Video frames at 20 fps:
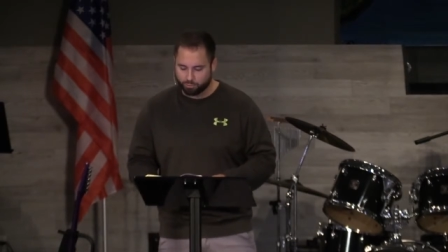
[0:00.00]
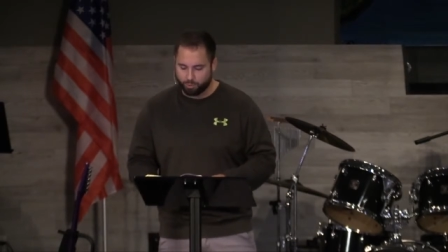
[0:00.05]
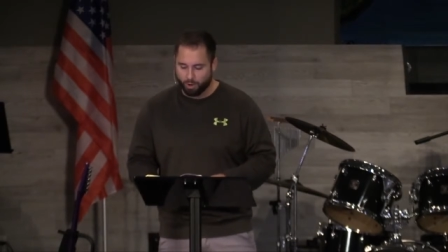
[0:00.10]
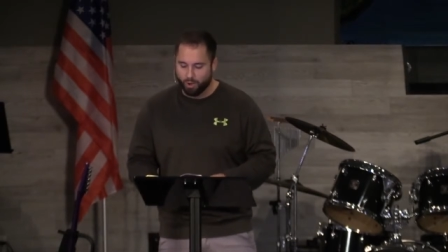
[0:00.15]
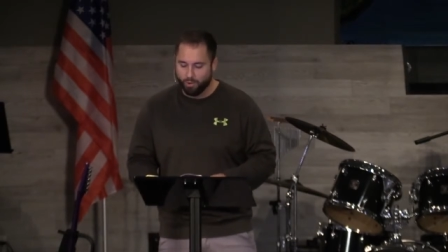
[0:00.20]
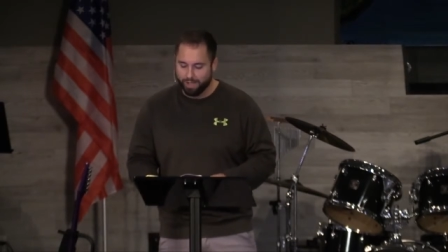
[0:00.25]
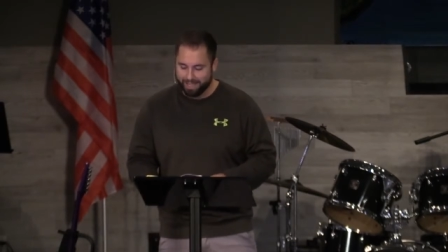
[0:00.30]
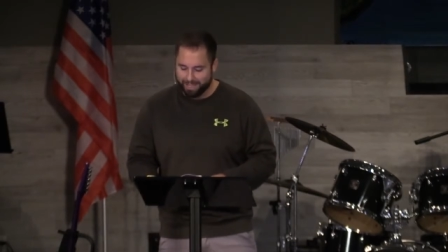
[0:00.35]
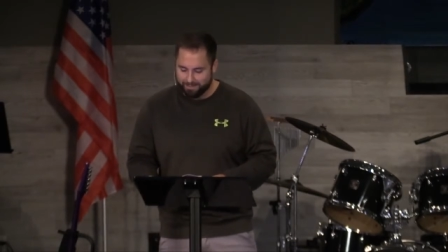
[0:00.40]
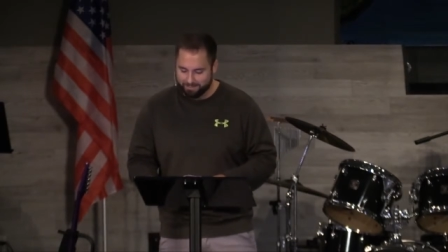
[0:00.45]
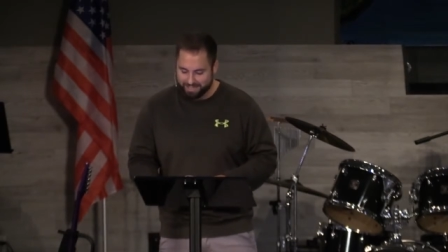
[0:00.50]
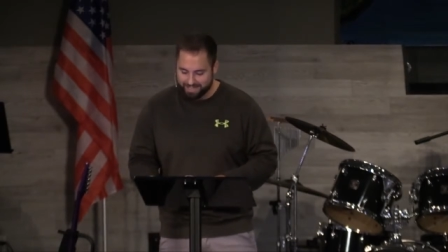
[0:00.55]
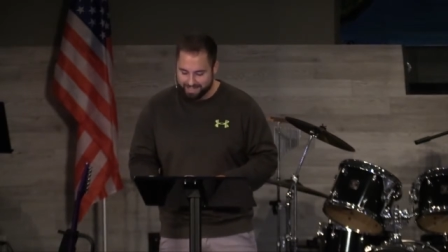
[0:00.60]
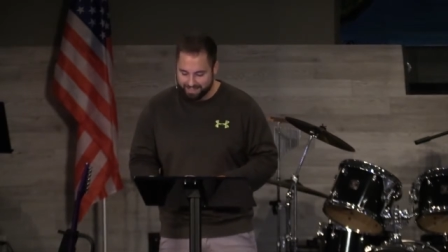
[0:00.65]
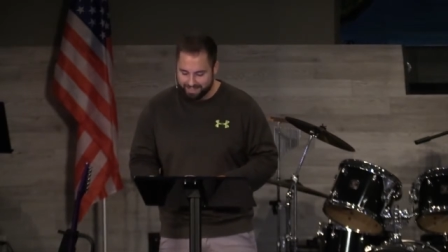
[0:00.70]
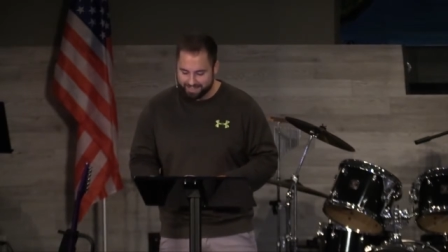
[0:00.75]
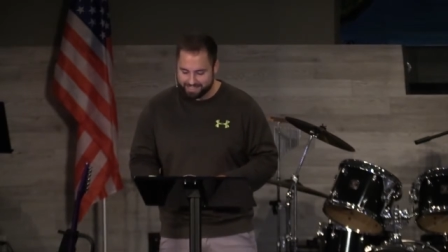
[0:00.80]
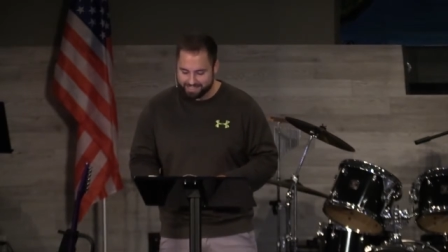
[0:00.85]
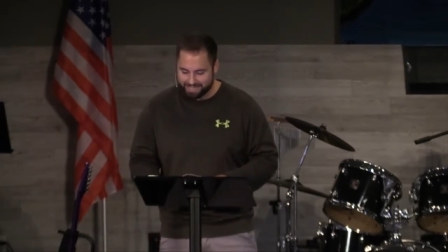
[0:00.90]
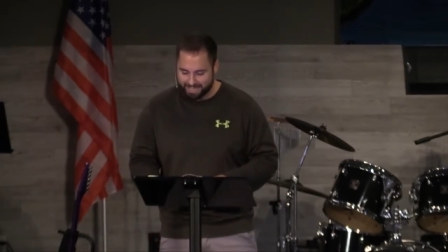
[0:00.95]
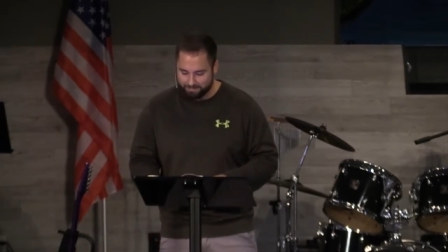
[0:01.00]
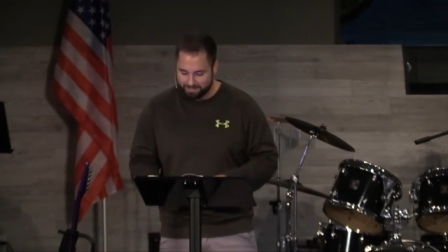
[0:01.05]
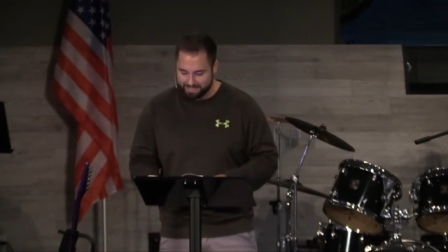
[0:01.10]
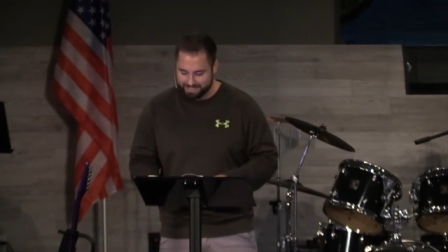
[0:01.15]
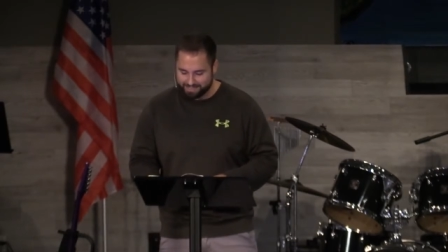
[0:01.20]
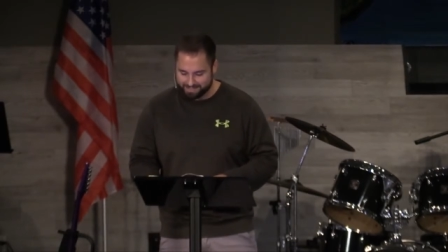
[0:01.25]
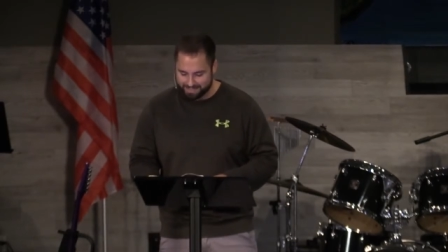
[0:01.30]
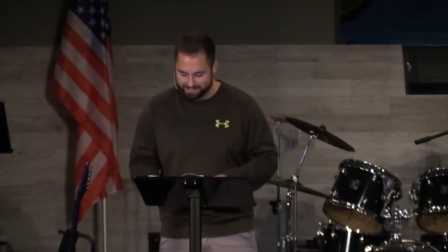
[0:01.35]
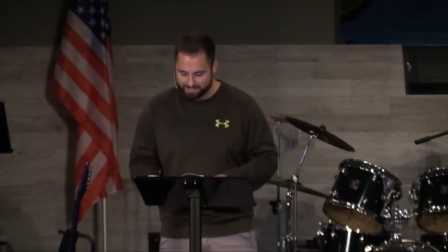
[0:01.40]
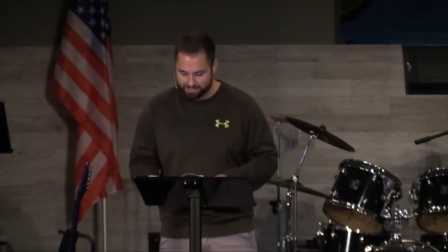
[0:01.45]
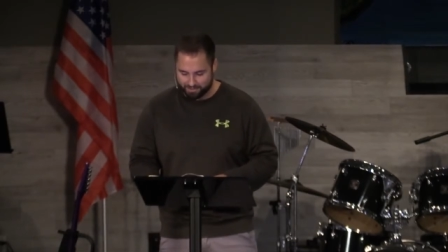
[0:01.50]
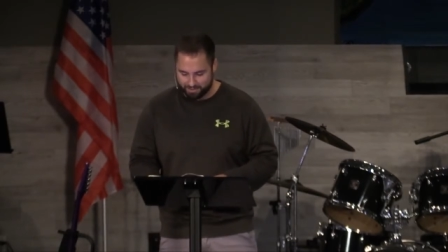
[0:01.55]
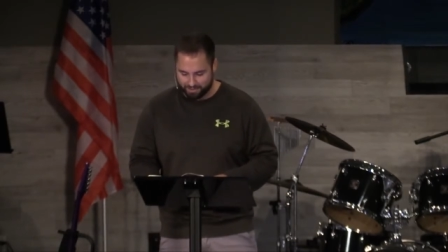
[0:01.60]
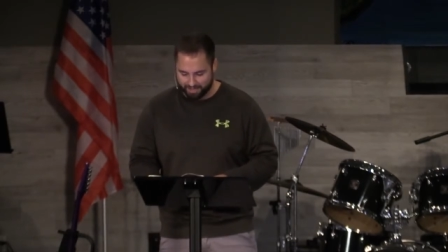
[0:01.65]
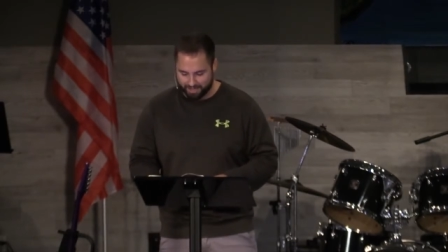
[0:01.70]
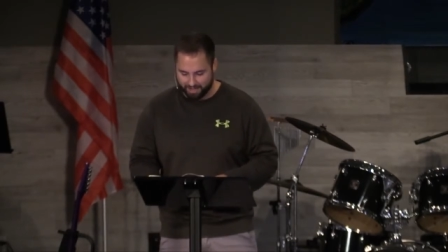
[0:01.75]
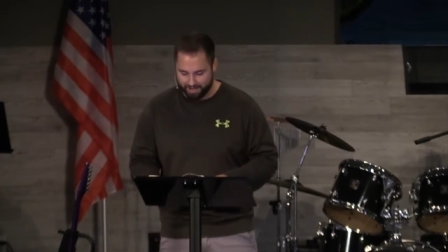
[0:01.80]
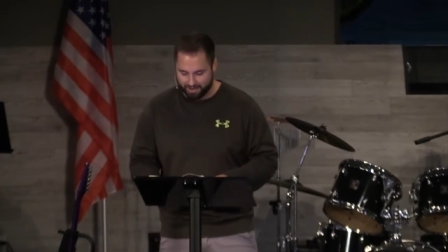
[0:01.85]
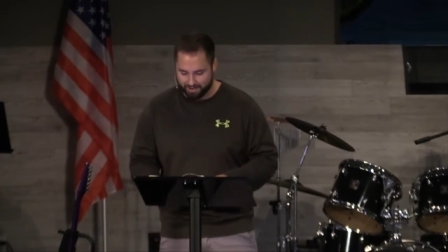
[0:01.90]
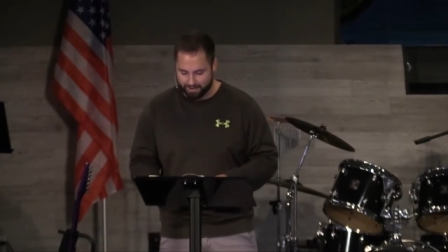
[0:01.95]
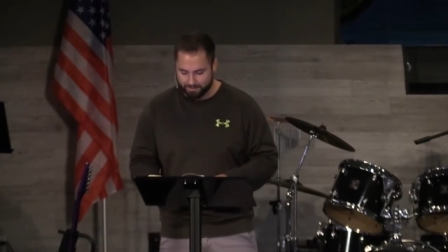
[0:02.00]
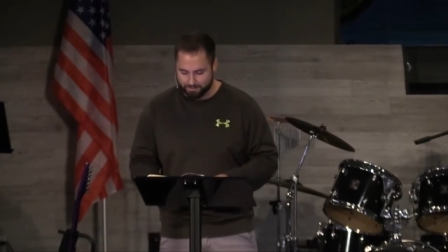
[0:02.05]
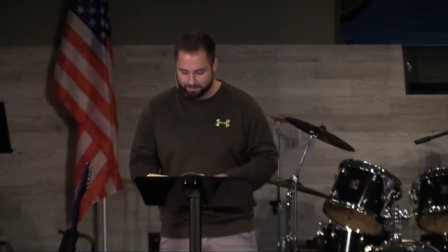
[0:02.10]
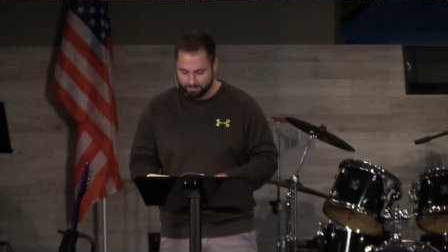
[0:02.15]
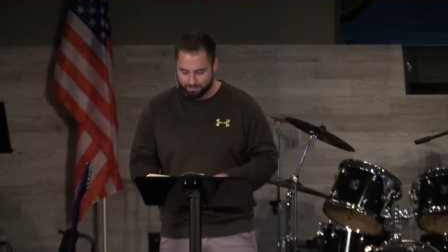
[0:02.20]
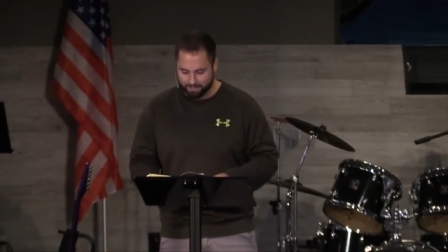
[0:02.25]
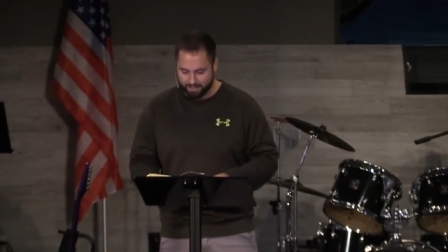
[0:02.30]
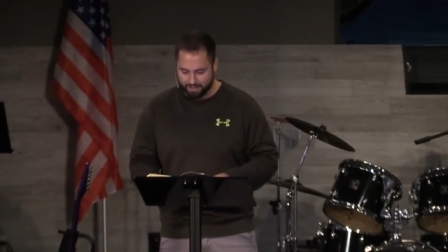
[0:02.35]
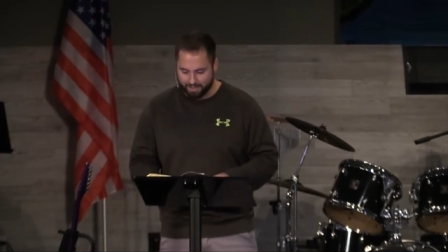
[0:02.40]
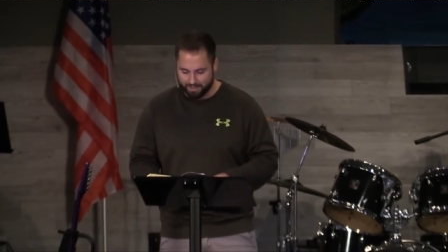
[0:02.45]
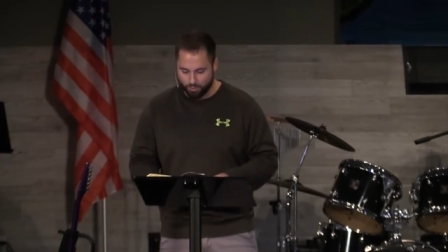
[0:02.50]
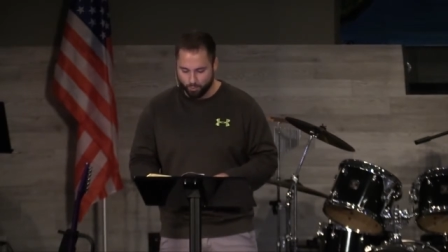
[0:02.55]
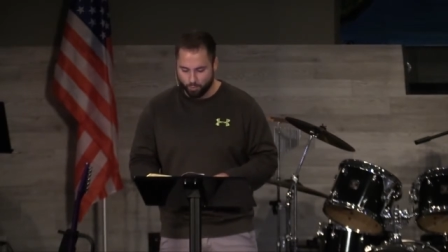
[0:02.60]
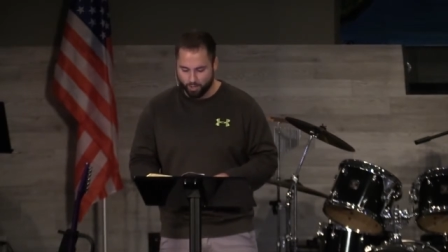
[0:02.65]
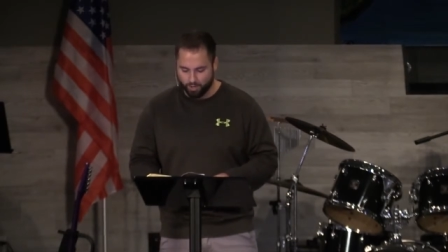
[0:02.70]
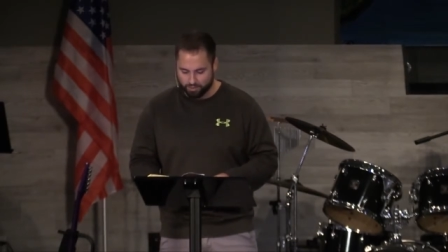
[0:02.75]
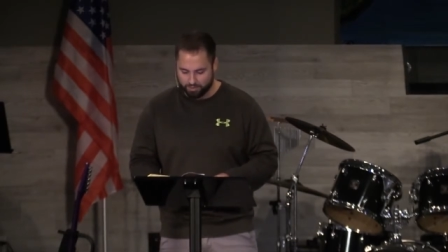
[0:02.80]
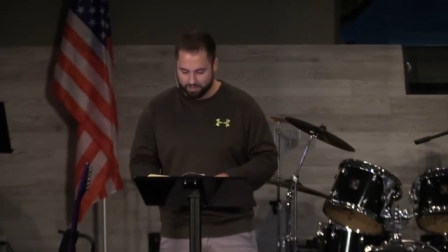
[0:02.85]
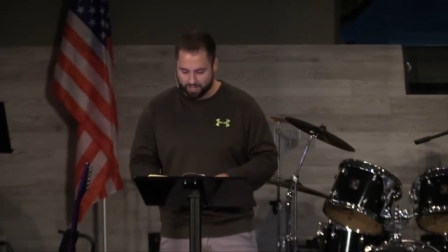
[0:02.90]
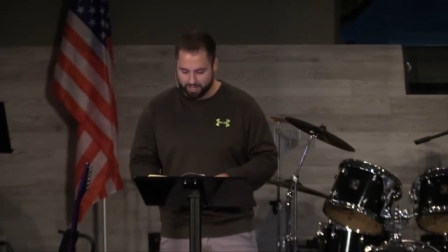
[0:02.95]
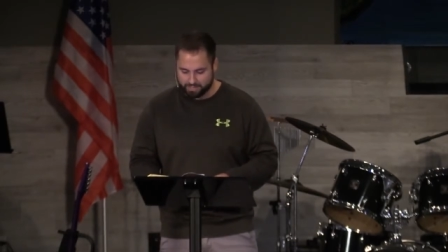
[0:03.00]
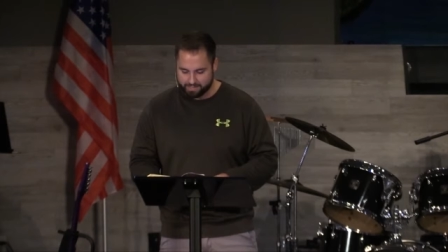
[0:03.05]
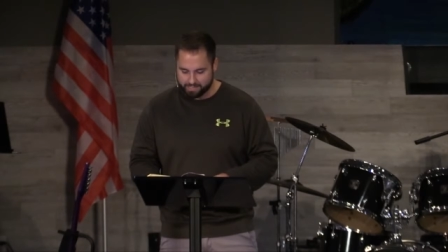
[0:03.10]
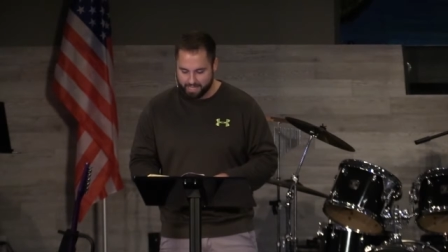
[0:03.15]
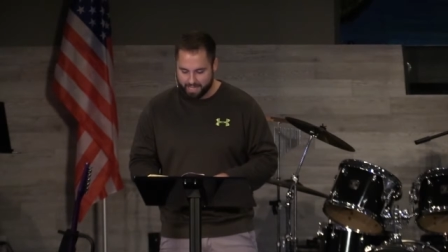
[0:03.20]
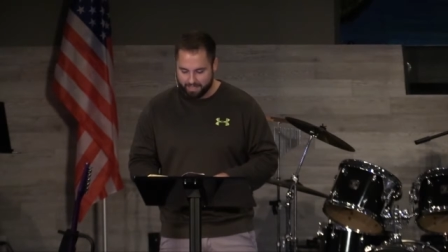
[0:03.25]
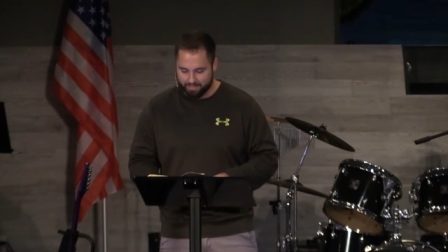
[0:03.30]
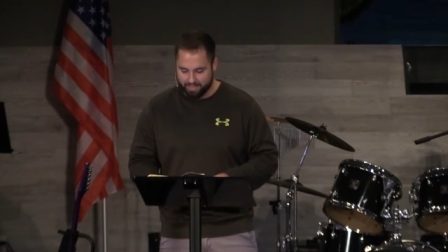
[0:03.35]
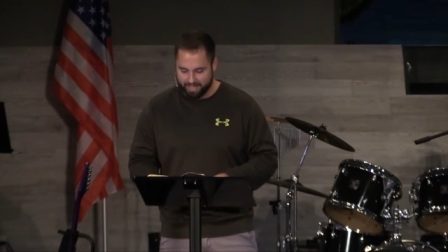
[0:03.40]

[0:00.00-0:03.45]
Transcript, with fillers: throw him into this empty cistern here in the wilderness.